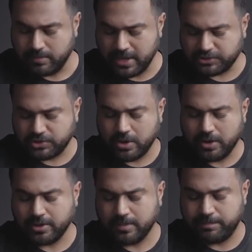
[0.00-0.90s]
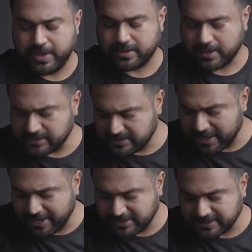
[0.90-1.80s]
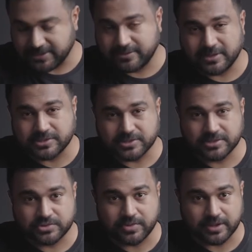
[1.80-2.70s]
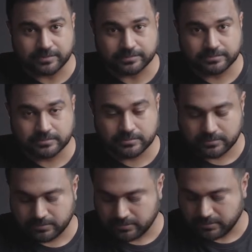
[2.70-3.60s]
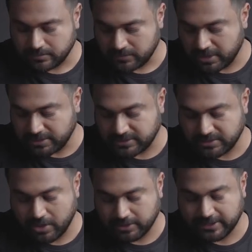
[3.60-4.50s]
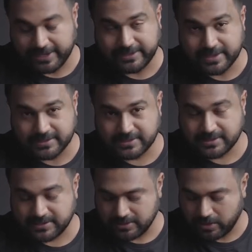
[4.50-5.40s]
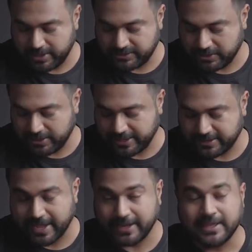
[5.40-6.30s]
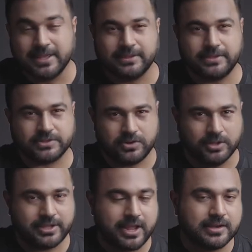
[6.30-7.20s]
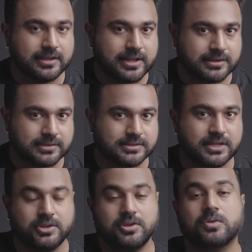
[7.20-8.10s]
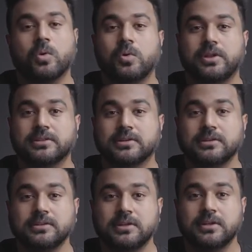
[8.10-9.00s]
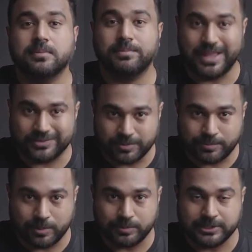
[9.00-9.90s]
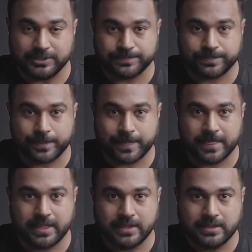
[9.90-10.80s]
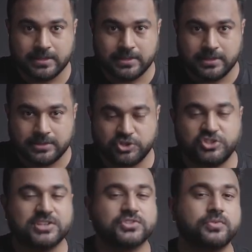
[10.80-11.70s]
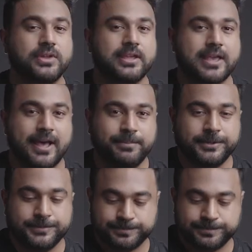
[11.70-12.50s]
Make sure your pick is 90 degrees with the string. It's not like this or it's not like that. These are all the indicators that you're not holding the plectrum properly. So just to recap,